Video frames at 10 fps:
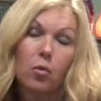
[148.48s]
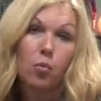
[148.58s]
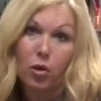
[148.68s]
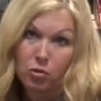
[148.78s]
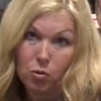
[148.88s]

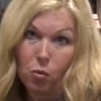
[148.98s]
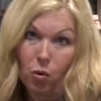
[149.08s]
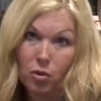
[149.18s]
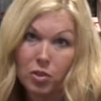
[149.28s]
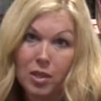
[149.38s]
rose
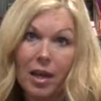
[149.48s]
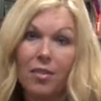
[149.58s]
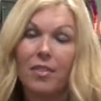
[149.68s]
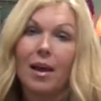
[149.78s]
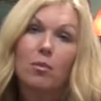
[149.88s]
quartz,
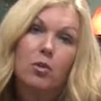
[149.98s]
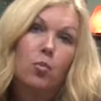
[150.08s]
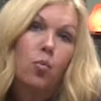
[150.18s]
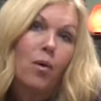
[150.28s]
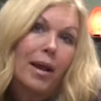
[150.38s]
then that would
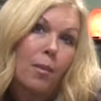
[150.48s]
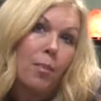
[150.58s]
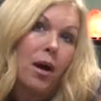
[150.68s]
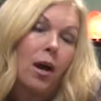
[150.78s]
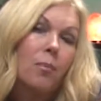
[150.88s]

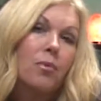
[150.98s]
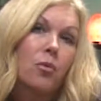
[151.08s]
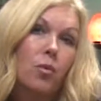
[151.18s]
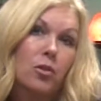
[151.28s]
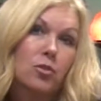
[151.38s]
ramp up
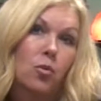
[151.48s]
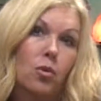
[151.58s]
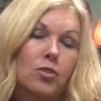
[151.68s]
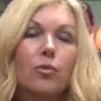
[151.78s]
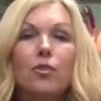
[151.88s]
the rose
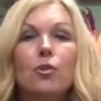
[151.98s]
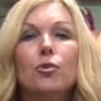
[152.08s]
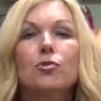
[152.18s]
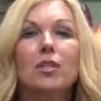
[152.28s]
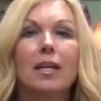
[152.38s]
quartz. Or if you
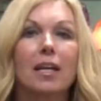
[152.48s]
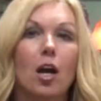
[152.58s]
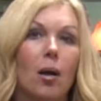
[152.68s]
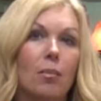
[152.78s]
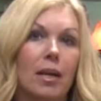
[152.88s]
use it in
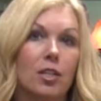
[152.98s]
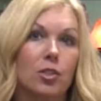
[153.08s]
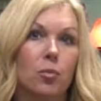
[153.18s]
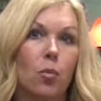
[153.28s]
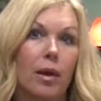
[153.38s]

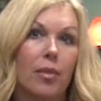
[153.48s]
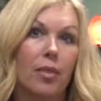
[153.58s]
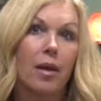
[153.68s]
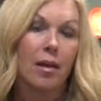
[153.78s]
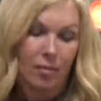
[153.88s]
combination with,
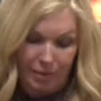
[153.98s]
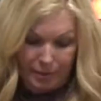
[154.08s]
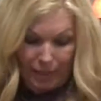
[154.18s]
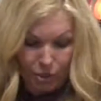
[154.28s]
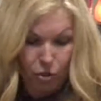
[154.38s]

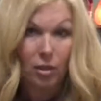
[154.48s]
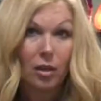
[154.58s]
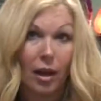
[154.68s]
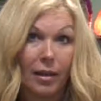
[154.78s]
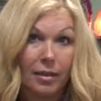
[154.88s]
let's say,
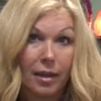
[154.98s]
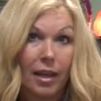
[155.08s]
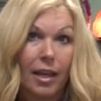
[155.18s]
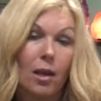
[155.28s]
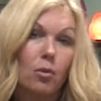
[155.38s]
shungite,
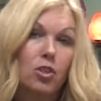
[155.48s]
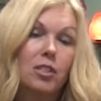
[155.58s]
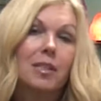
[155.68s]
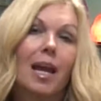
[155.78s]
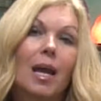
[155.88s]
it would
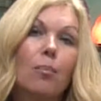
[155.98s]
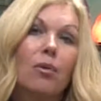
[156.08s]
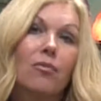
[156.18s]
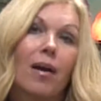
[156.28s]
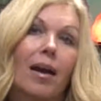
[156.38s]
just
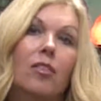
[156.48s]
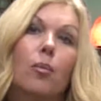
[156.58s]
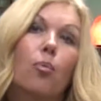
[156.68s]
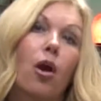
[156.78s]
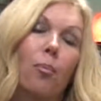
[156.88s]
amplify
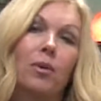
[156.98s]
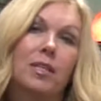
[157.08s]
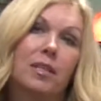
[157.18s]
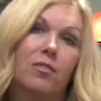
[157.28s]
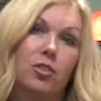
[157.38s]
the
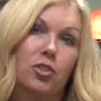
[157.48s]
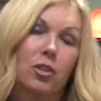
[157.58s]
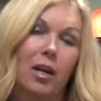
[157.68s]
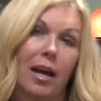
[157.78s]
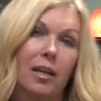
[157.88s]
properties of the
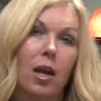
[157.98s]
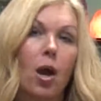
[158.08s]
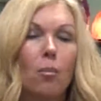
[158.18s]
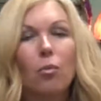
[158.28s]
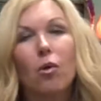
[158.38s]
shungite.
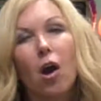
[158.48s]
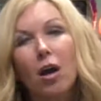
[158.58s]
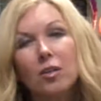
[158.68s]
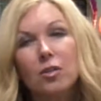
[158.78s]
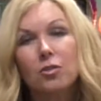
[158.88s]
But we'll
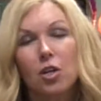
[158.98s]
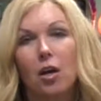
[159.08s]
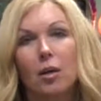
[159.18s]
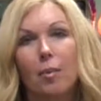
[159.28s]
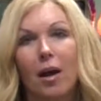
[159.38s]
also
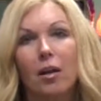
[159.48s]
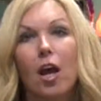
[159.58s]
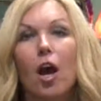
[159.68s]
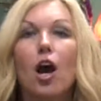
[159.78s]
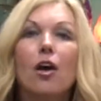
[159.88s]
talk about
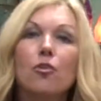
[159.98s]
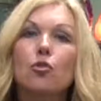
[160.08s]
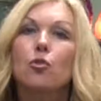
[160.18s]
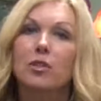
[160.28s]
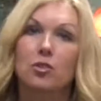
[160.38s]

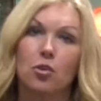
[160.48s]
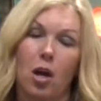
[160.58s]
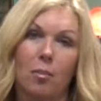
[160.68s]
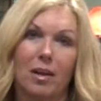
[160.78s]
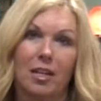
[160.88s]
other crystal
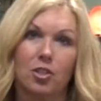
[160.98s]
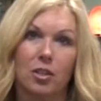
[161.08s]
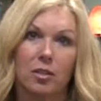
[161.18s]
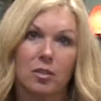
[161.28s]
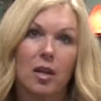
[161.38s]

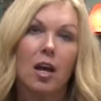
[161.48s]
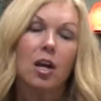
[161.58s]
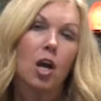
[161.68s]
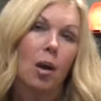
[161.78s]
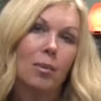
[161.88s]
combinations,
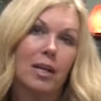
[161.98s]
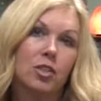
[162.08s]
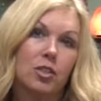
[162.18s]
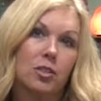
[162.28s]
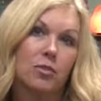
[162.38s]

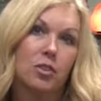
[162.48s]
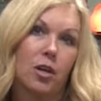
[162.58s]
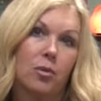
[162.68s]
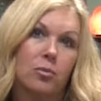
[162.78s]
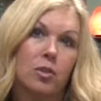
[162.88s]
combinations of
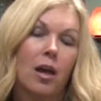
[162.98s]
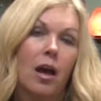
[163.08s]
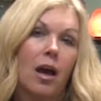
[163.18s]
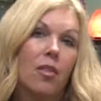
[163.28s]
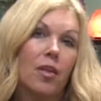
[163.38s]
stones
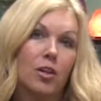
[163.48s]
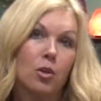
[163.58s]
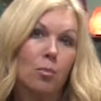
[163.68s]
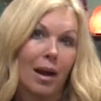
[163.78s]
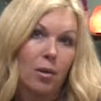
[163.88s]
that
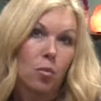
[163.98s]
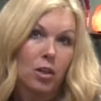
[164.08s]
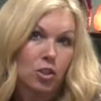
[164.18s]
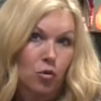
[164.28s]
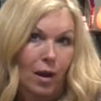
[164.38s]
you might
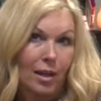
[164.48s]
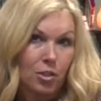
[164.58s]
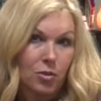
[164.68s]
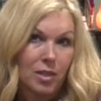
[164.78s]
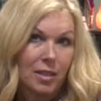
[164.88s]
want to try
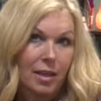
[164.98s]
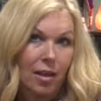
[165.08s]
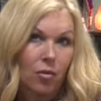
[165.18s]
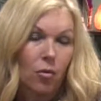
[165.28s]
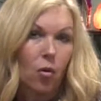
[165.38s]
using
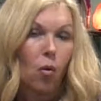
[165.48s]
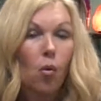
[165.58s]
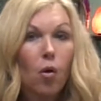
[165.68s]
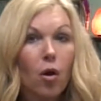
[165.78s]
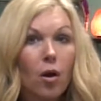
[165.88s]
together,
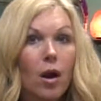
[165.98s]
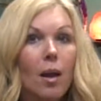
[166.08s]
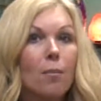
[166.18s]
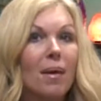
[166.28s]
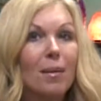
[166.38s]
or
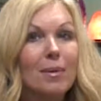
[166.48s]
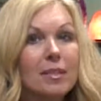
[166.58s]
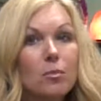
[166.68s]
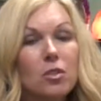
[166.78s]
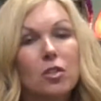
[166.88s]
maybe
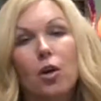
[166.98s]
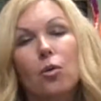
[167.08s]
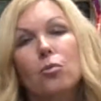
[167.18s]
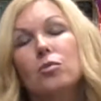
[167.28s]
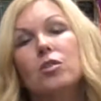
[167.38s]
some
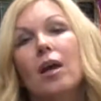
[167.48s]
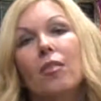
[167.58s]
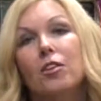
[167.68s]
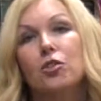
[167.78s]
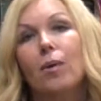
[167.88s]
stones
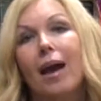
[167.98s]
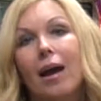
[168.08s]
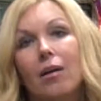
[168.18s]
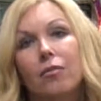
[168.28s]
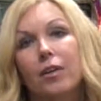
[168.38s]
that you
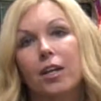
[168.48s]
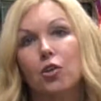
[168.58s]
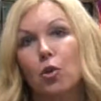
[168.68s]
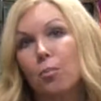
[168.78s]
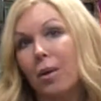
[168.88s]
have
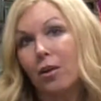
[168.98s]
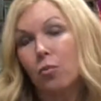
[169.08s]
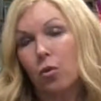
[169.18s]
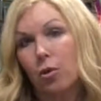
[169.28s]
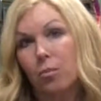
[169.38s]
in your
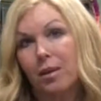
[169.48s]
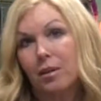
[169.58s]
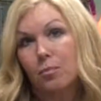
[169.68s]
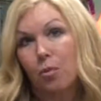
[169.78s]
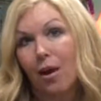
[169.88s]
bedroom
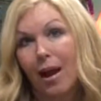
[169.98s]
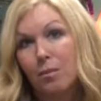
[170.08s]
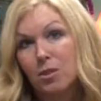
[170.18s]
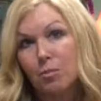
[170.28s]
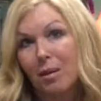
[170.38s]
that
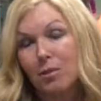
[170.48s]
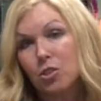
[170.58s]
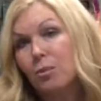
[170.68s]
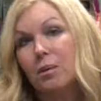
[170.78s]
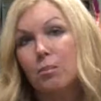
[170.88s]
perhaps maybe
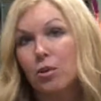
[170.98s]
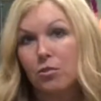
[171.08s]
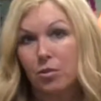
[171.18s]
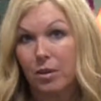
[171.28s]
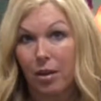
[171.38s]
should be
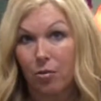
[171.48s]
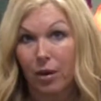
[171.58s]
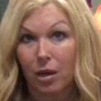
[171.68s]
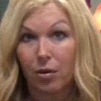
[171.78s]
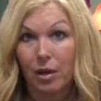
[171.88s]
moved to another
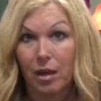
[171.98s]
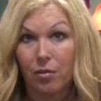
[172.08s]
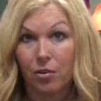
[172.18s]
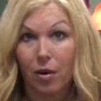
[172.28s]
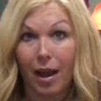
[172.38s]
area
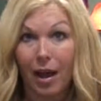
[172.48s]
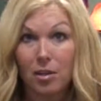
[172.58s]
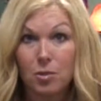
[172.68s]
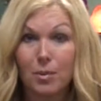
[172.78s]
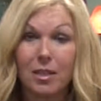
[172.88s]
of your
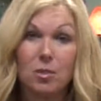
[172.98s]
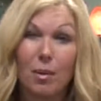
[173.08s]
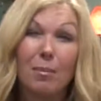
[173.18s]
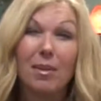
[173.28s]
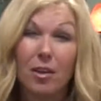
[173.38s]
house because
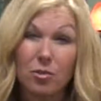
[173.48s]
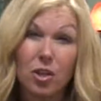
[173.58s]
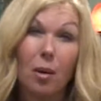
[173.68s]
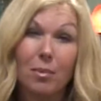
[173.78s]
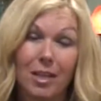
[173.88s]
maybe those
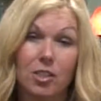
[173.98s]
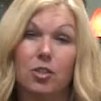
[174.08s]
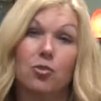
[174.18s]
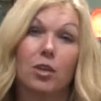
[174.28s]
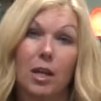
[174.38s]

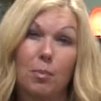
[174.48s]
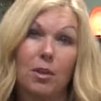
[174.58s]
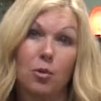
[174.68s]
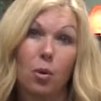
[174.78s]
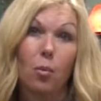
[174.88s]
combinations are
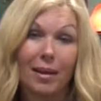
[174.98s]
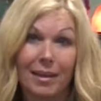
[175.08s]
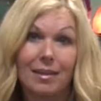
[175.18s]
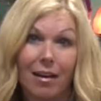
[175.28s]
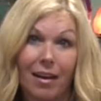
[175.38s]
keeping you
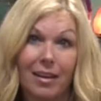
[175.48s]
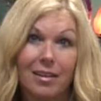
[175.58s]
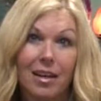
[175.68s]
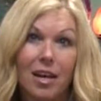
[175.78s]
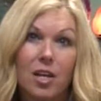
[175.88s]
awake at night.
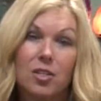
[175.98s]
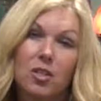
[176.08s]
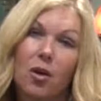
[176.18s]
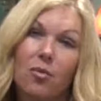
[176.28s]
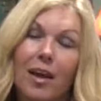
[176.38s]

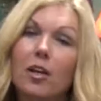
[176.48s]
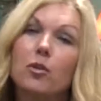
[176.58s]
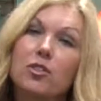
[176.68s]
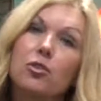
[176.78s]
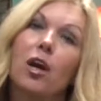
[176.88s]
So that
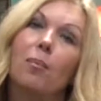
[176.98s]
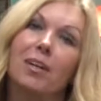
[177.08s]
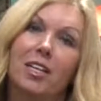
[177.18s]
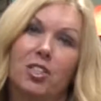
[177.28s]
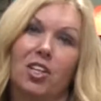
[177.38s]
crystal
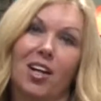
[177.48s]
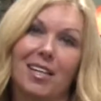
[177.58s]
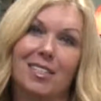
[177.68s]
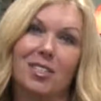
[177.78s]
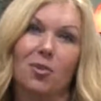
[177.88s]
combination
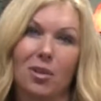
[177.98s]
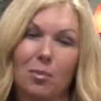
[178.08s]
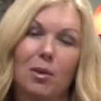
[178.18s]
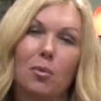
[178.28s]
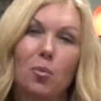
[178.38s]
class is going
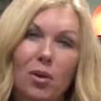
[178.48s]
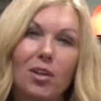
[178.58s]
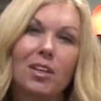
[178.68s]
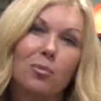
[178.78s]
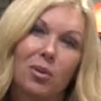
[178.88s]
to be
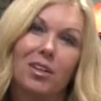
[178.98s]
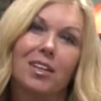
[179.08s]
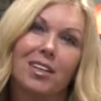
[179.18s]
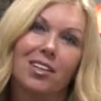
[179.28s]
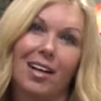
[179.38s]
really, really
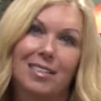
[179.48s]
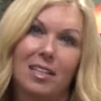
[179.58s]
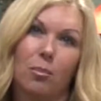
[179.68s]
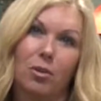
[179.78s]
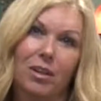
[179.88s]
good class
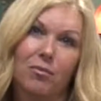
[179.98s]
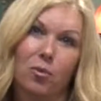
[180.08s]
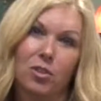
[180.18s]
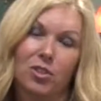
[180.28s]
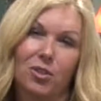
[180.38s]
that I'm looking
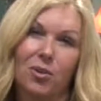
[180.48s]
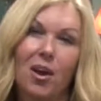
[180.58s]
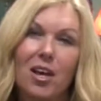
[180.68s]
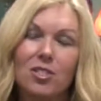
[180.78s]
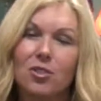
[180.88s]
forward to.
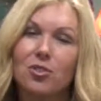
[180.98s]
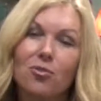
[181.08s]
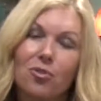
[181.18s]
So